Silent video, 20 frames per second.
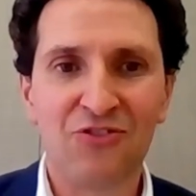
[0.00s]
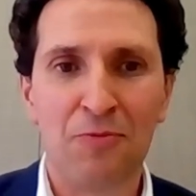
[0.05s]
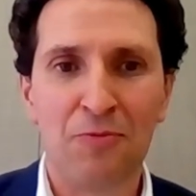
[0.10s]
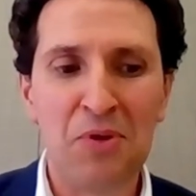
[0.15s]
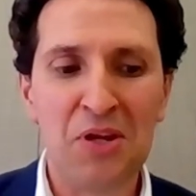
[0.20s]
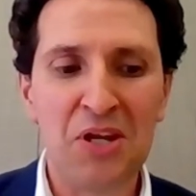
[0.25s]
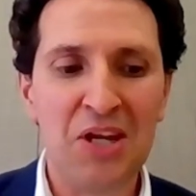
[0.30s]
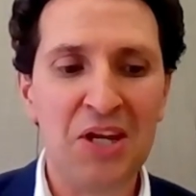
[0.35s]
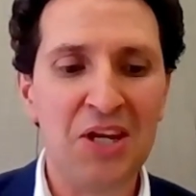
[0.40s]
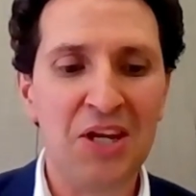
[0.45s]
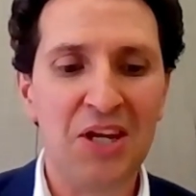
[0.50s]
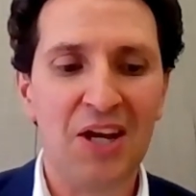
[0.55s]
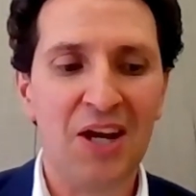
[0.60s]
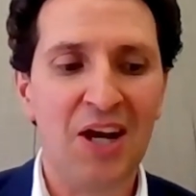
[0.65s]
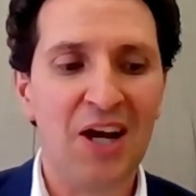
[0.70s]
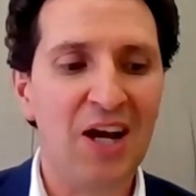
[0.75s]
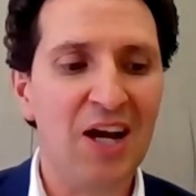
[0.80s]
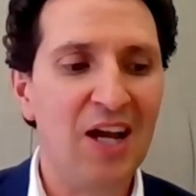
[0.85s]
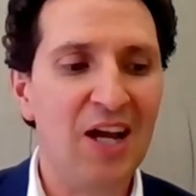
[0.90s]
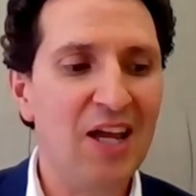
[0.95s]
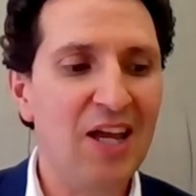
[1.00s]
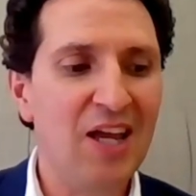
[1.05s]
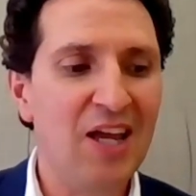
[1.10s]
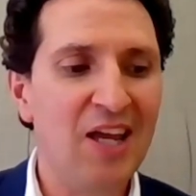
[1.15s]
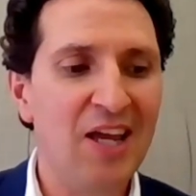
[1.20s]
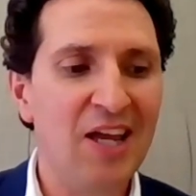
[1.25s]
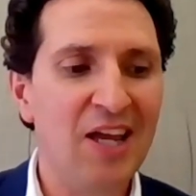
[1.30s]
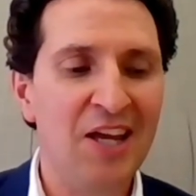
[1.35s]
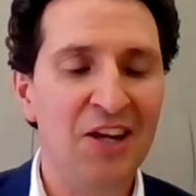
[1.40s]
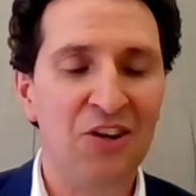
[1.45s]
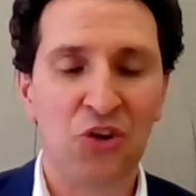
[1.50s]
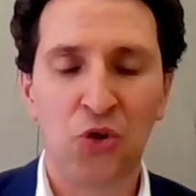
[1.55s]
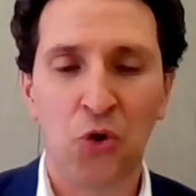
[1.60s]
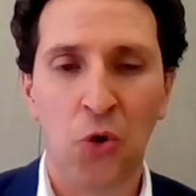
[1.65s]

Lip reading: to be in a